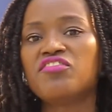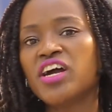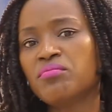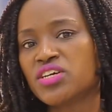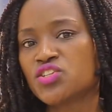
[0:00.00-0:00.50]

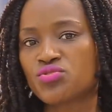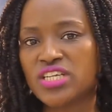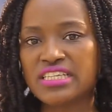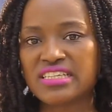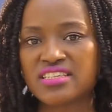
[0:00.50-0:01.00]
Fiber is
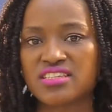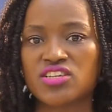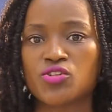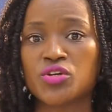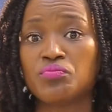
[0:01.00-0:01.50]
really
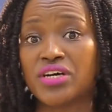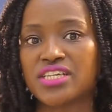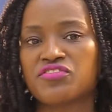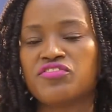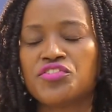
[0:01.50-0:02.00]
necessary,
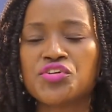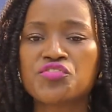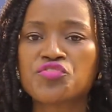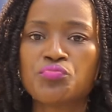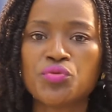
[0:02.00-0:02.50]
but
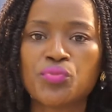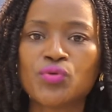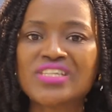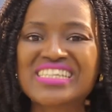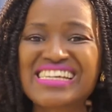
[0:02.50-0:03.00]
very few
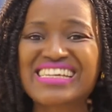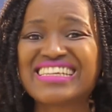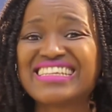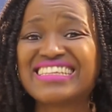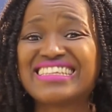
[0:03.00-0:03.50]
people take
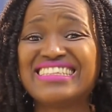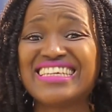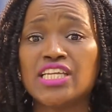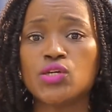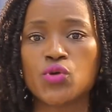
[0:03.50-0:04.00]
in the
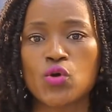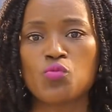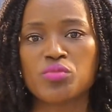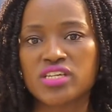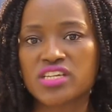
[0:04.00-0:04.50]
daily
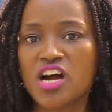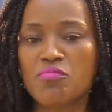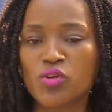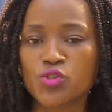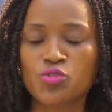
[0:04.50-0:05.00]
recommended
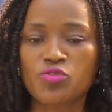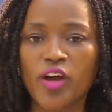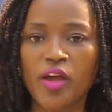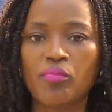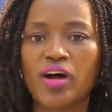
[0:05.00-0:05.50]
amount of
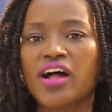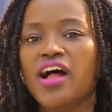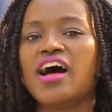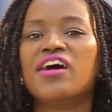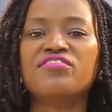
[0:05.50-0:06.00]
fiber,
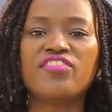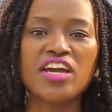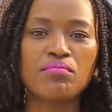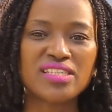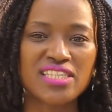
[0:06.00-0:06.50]
and
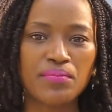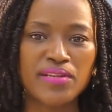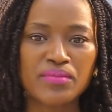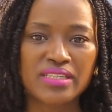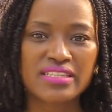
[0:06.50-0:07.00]
fiber
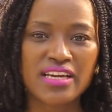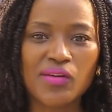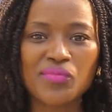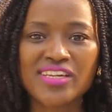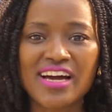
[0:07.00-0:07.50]
supplements
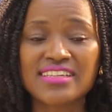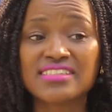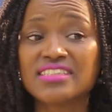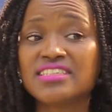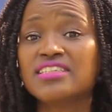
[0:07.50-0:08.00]
come in
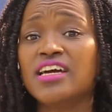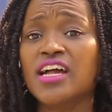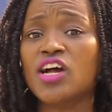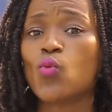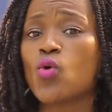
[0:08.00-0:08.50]
handy.
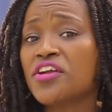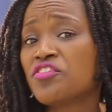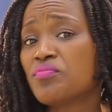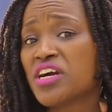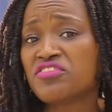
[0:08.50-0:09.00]
One
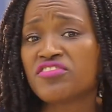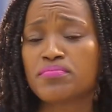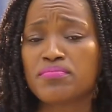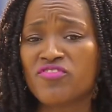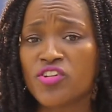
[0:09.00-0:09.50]
of my
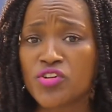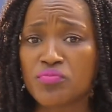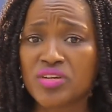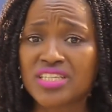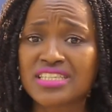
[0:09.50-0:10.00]
very
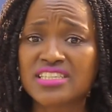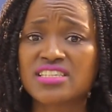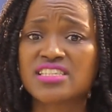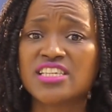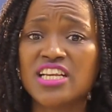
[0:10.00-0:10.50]
best
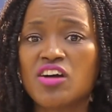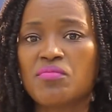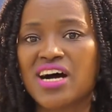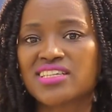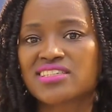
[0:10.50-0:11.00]
is psyllium
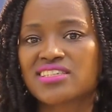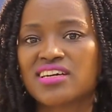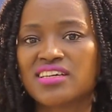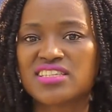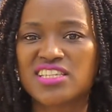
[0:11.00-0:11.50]
husk.
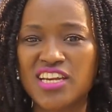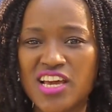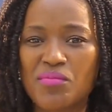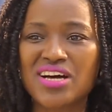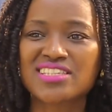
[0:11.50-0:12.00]

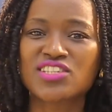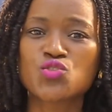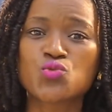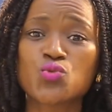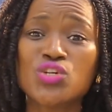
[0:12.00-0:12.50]
Psyllium husk
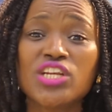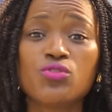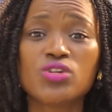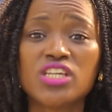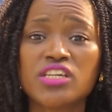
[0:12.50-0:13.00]
is really,
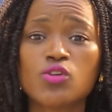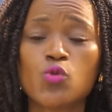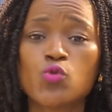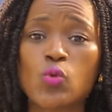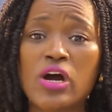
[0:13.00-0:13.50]
really a
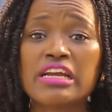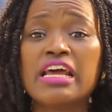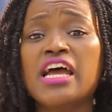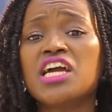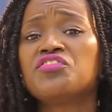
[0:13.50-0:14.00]
good
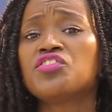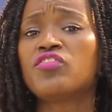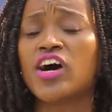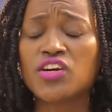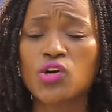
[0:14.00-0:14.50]
one. If
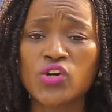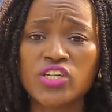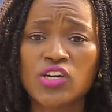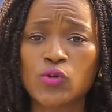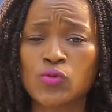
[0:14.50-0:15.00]
you've had
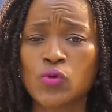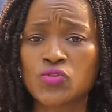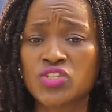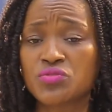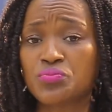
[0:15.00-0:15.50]
chronic
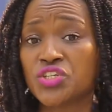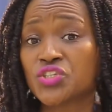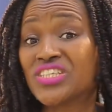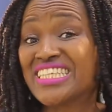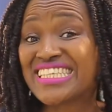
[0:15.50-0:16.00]

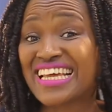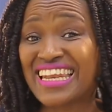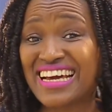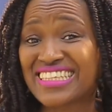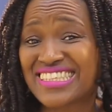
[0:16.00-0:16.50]
constipation, it's a
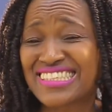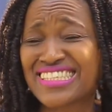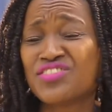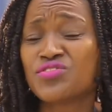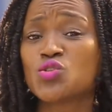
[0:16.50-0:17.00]
laxative.